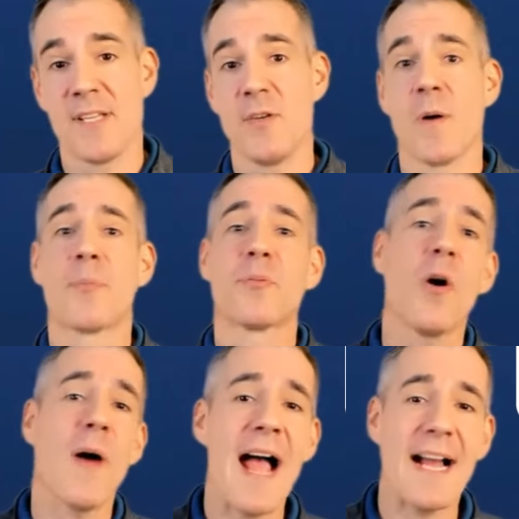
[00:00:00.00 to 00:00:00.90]
that you are
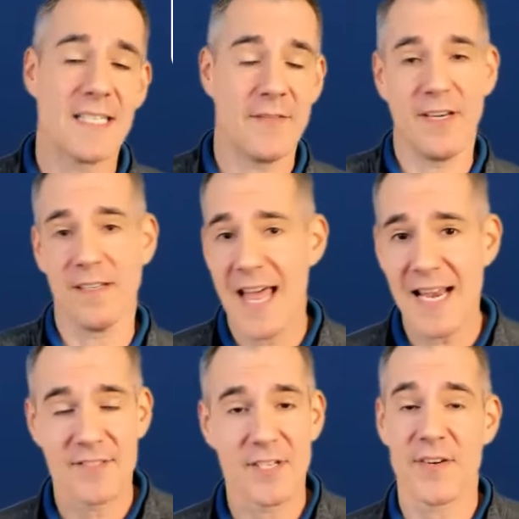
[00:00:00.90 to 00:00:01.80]
proactive in a lot
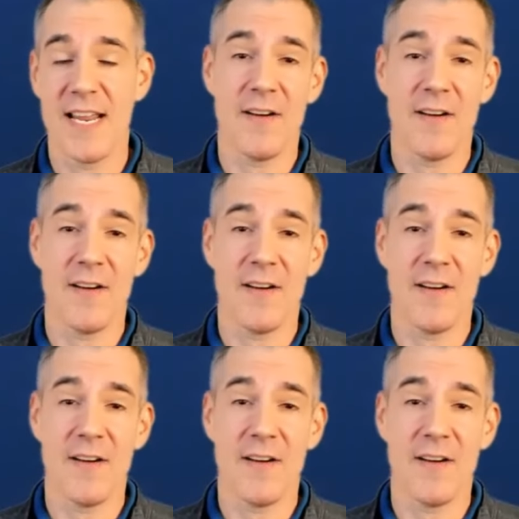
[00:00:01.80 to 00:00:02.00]
of different